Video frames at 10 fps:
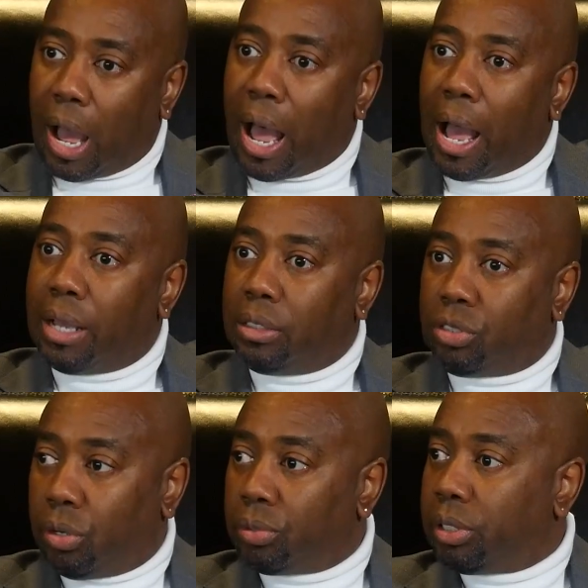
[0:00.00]
I
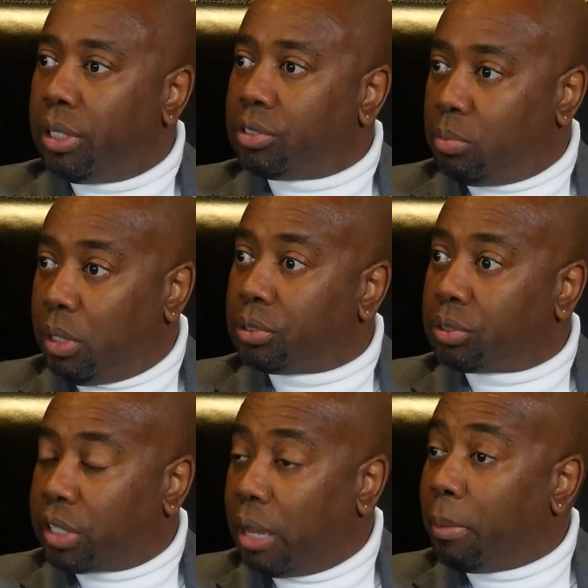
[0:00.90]
certainly and some
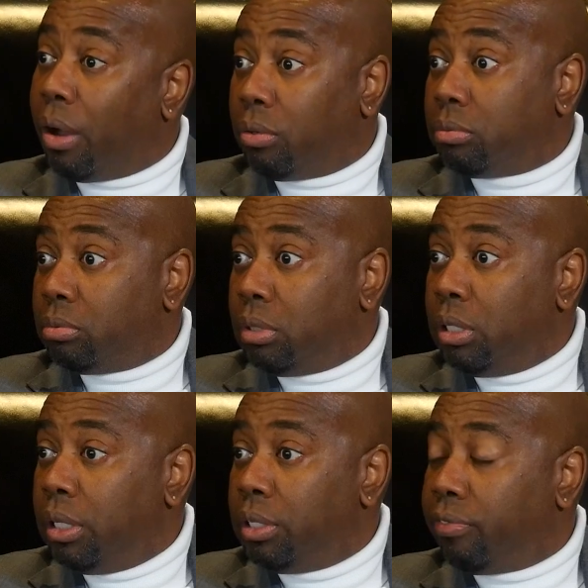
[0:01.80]
others came out
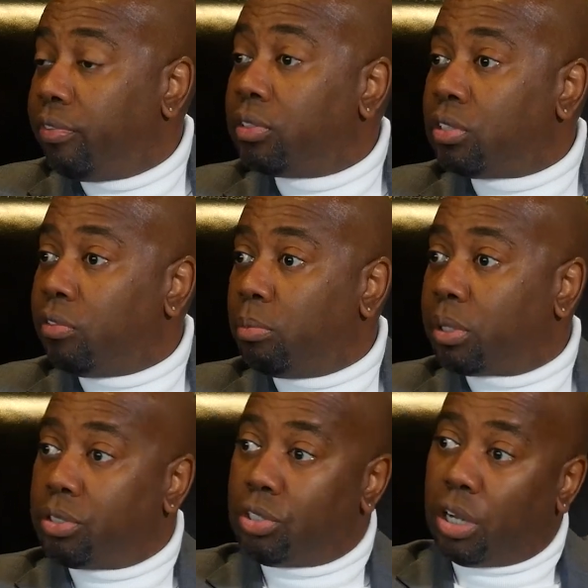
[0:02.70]
in defense of him
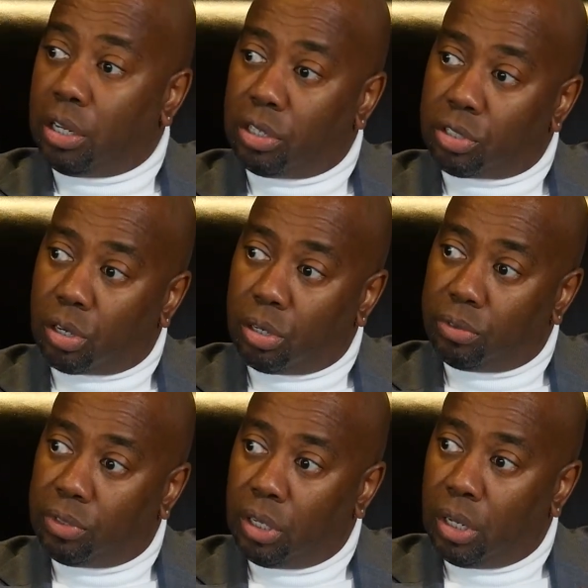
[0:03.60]
because John
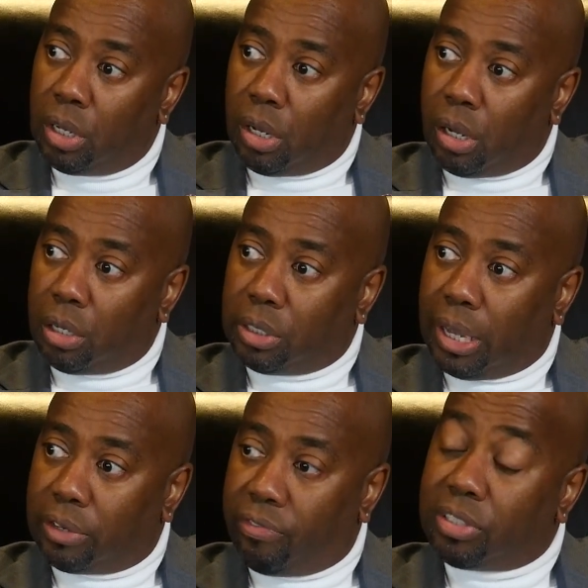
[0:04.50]
deserved
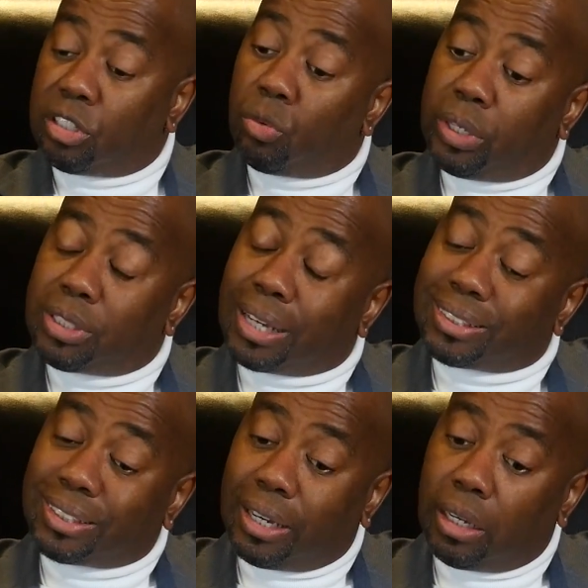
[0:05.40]
that defense. And the reason I
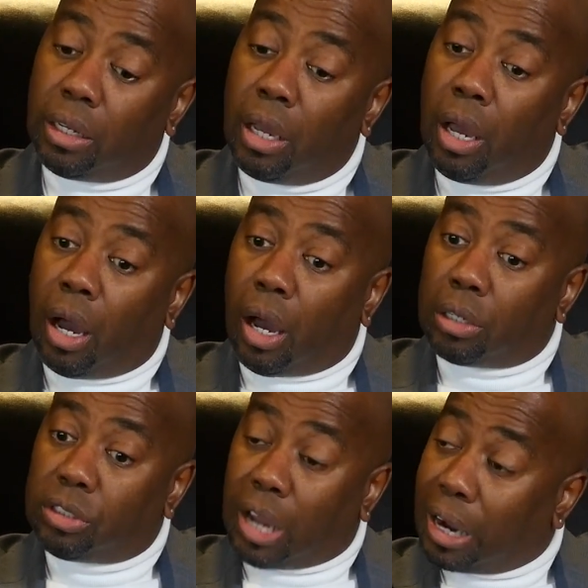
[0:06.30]
say
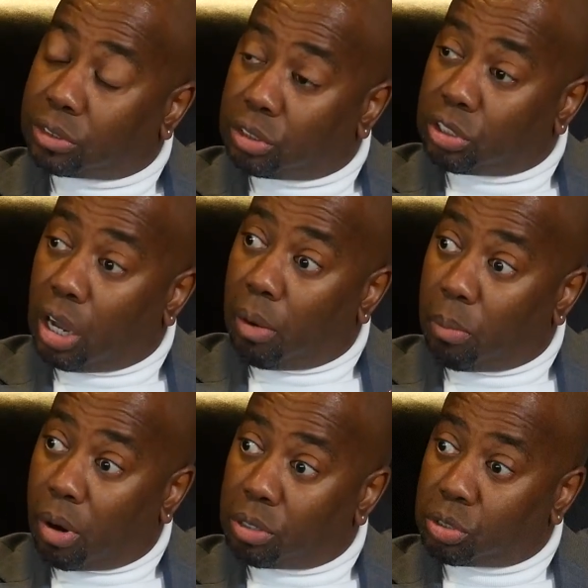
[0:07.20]
Dr. John
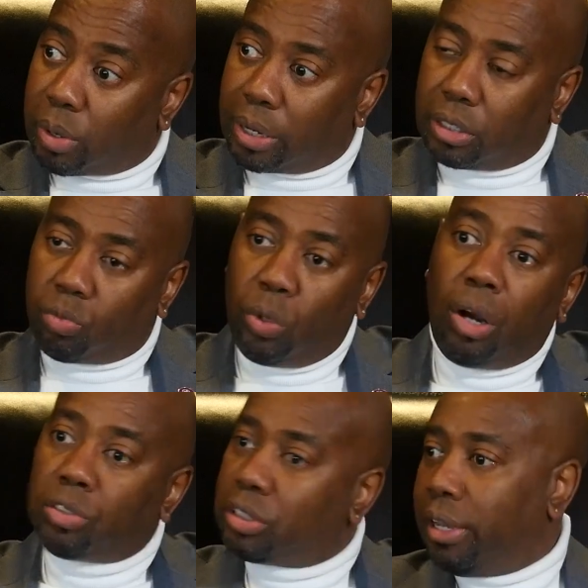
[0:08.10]
Marshall, right, because we
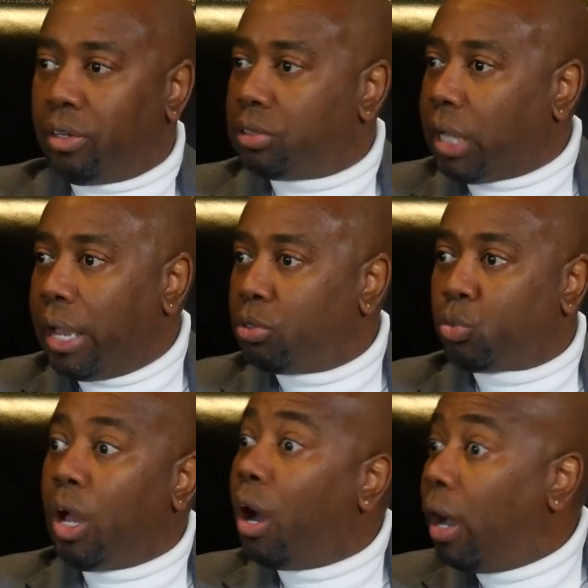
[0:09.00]
don't stand on titles.
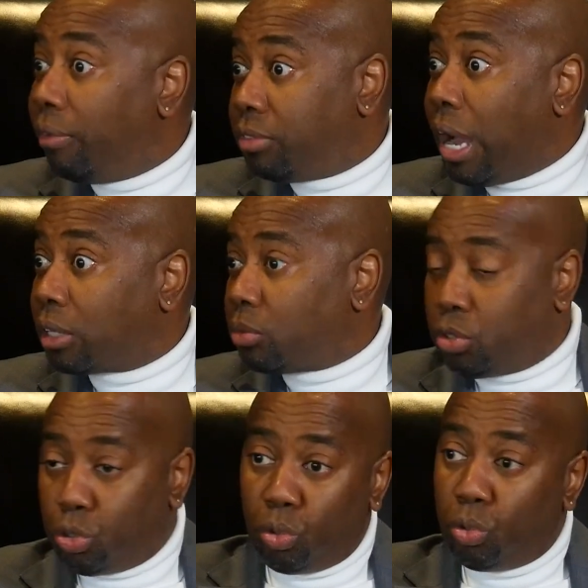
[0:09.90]
We all have
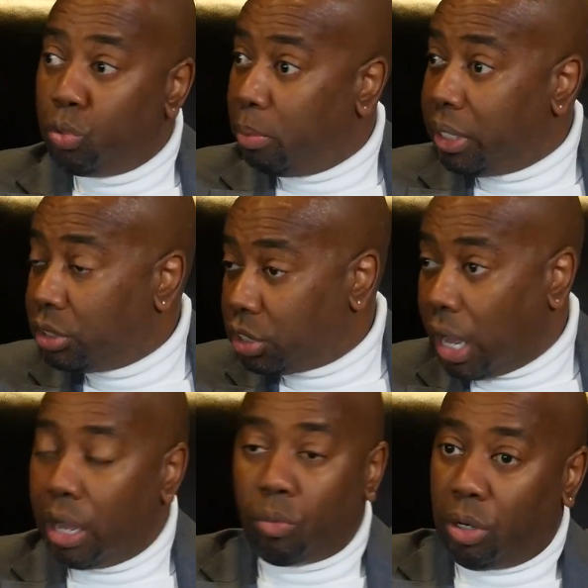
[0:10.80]
doctorates. You, me,
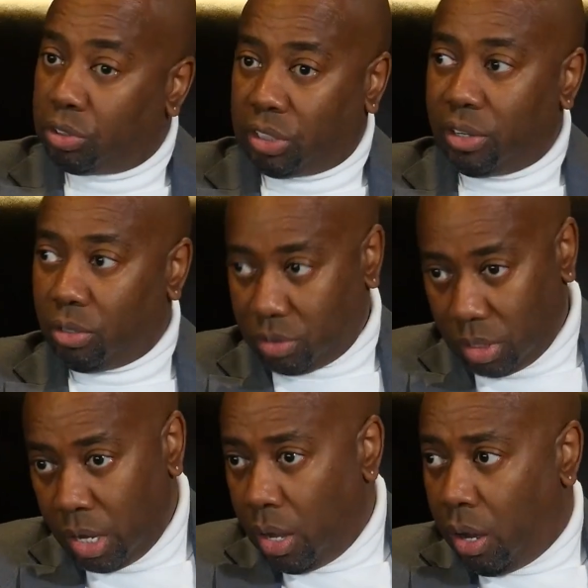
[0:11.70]
John, we don't stand
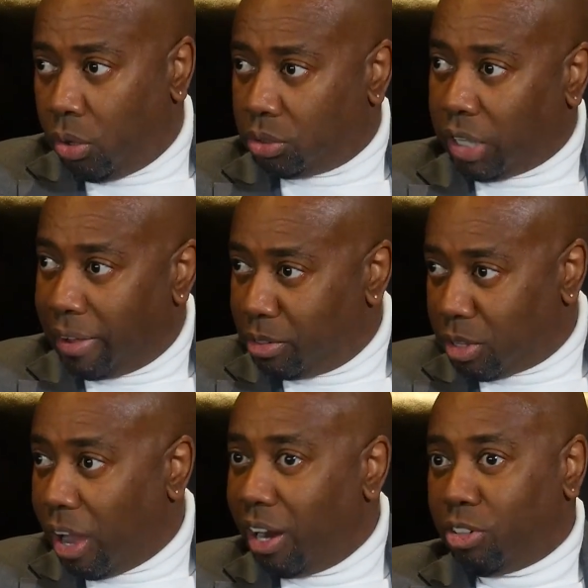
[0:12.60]
on titles.
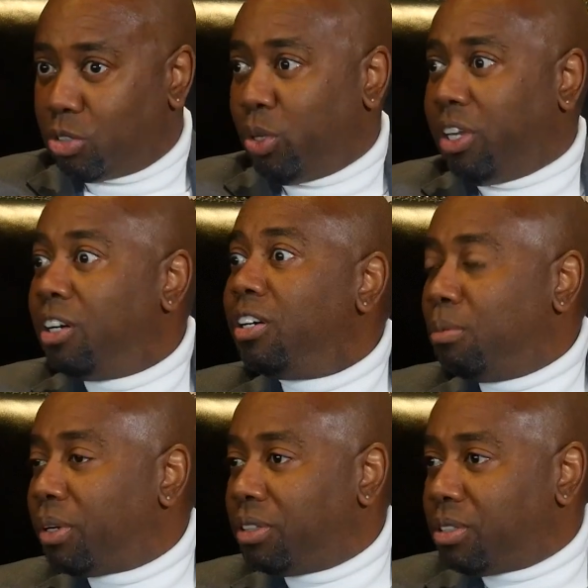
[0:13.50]
All of us are really
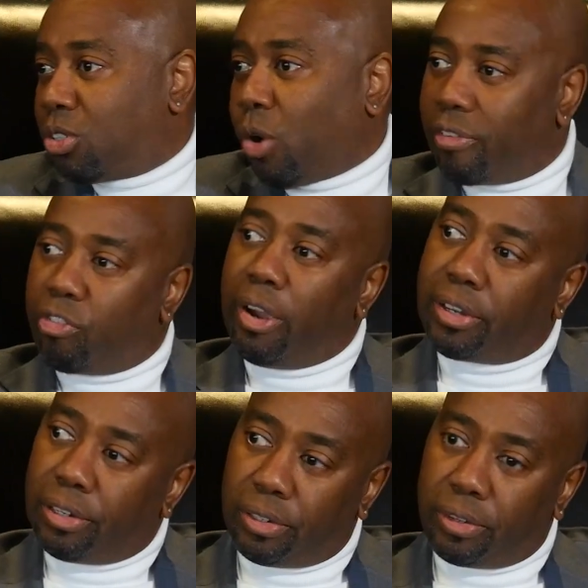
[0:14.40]
hood brothers, quite frankly.